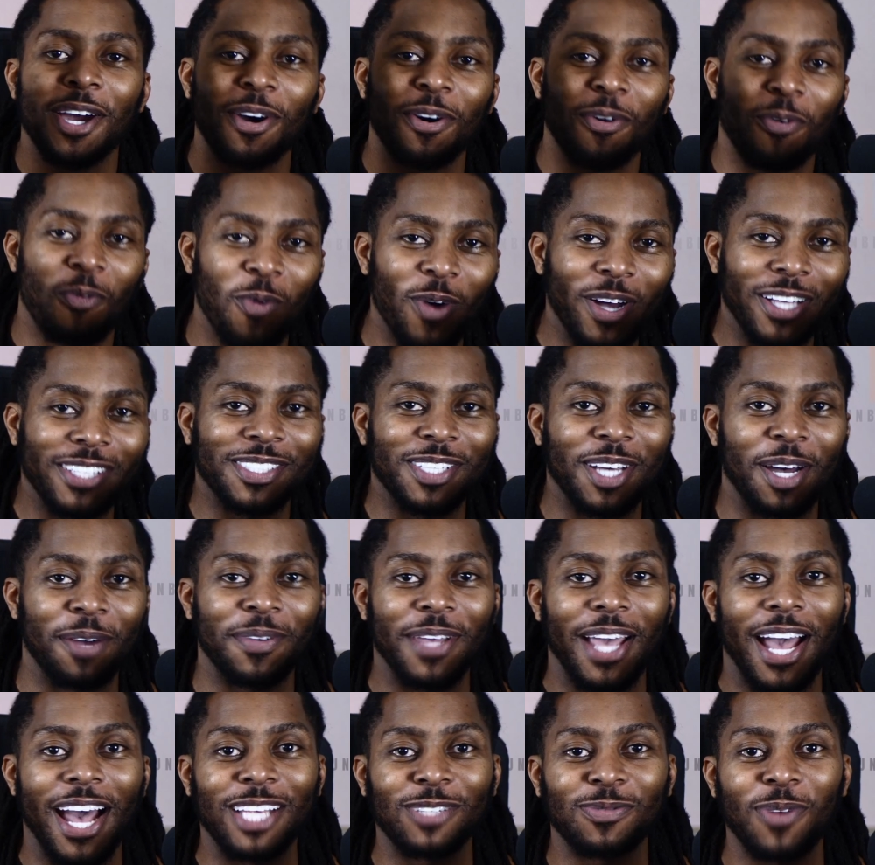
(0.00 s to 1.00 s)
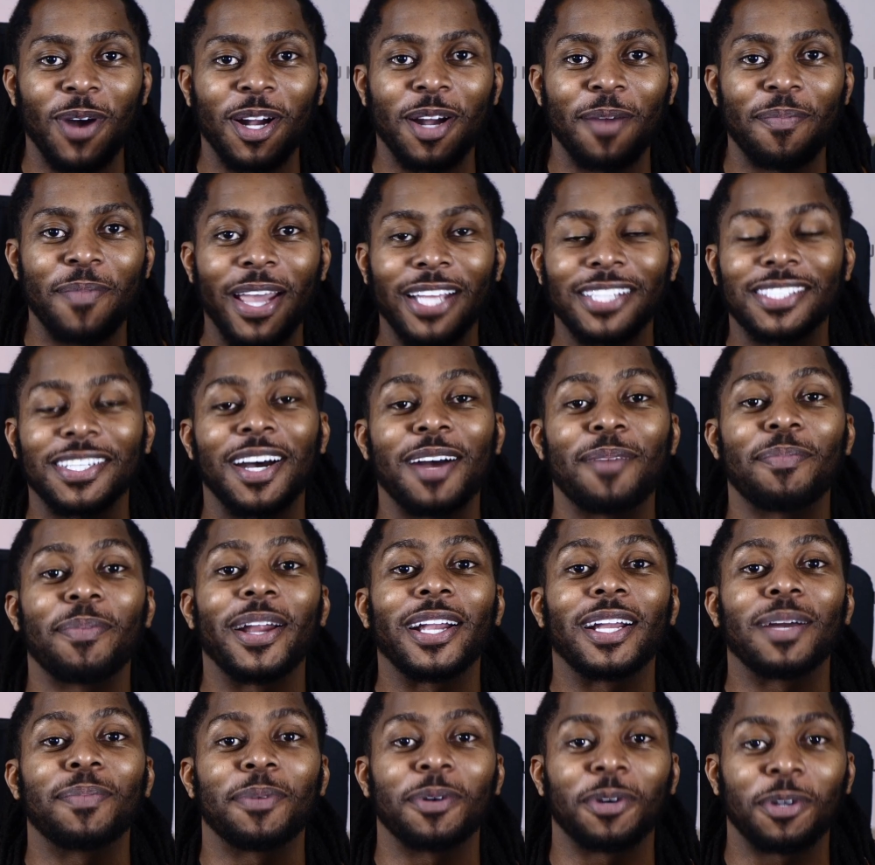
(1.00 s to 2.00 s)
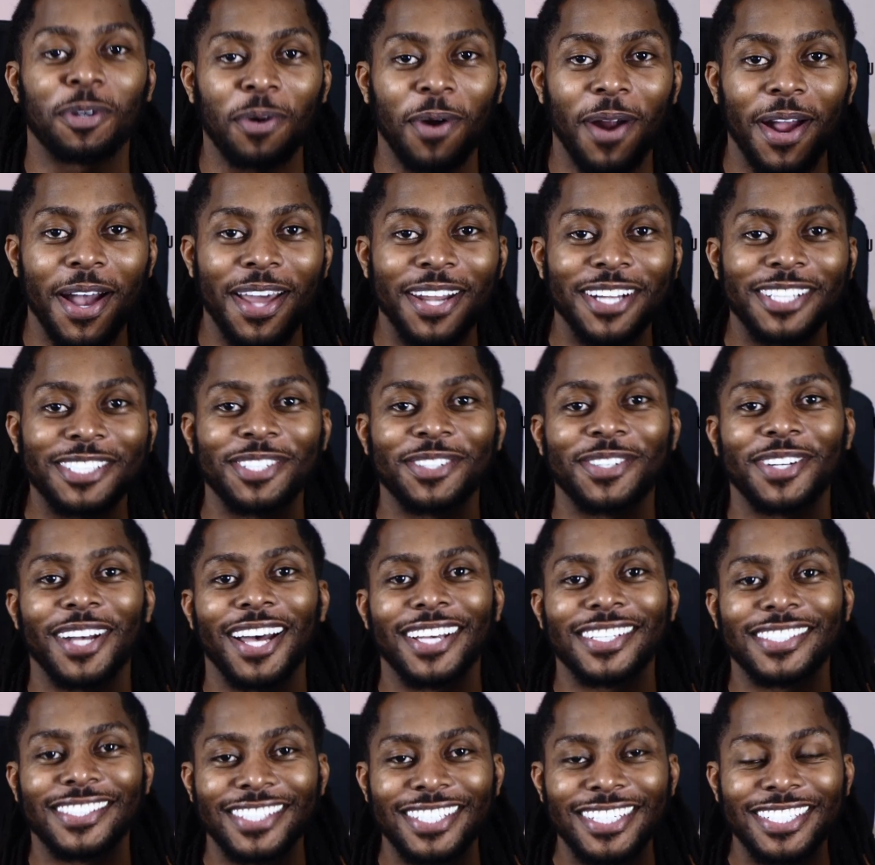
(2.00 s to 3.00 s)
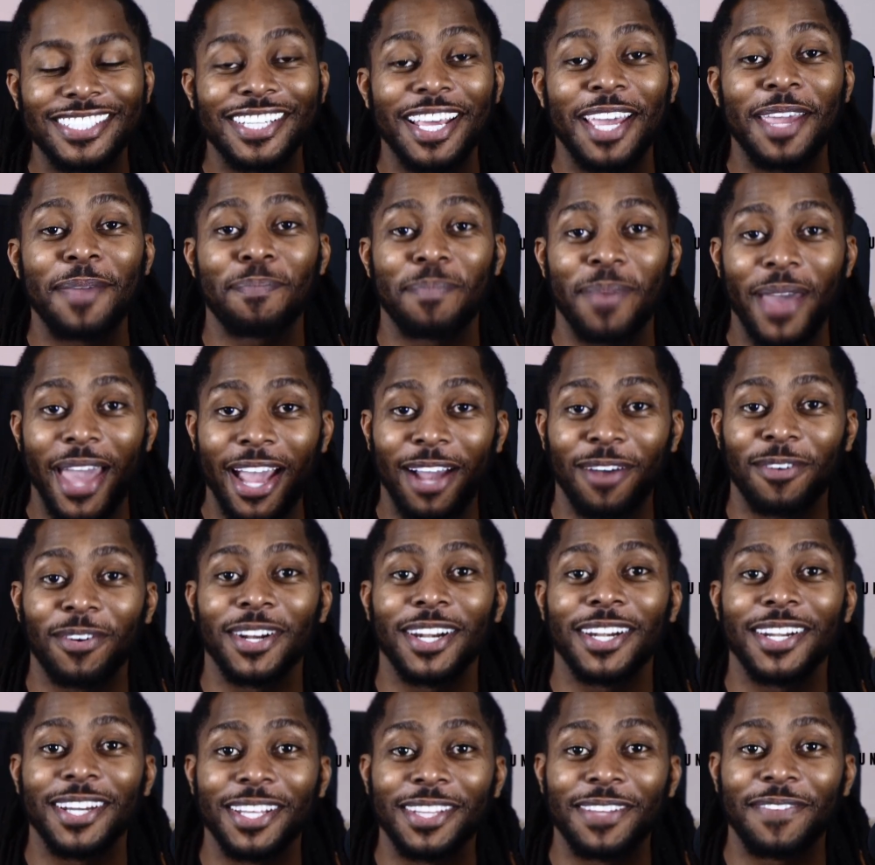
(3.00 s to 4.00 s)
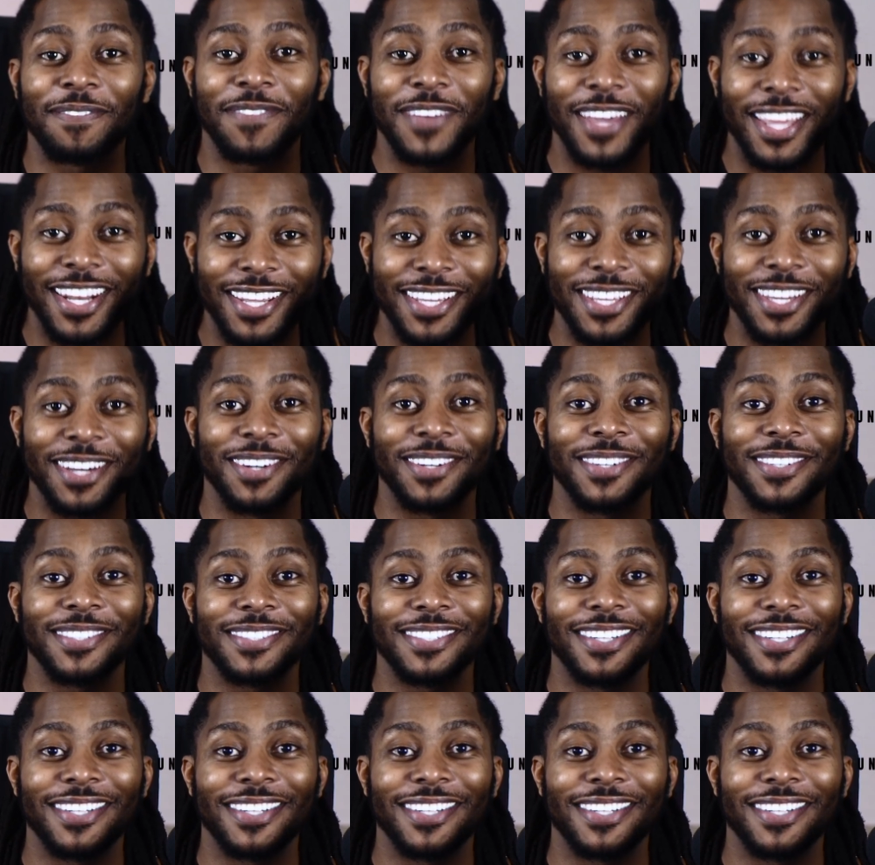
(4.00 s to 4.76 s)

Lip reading: What's up, guys? Welcome back to Unbreakable Grind. It's your guy CJ back with another video.